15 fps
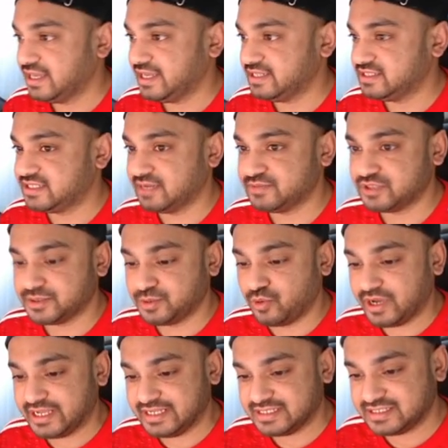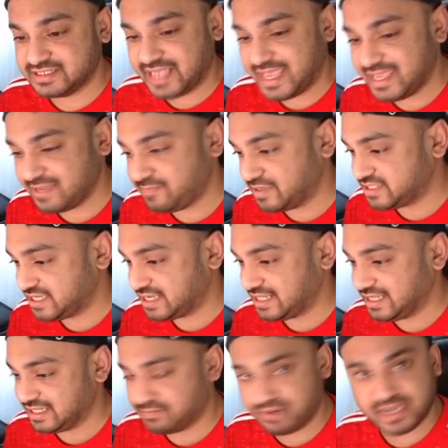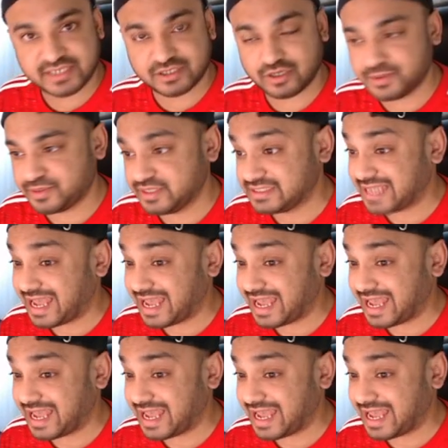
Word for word: in terms of what he's saying, particularly in press conference,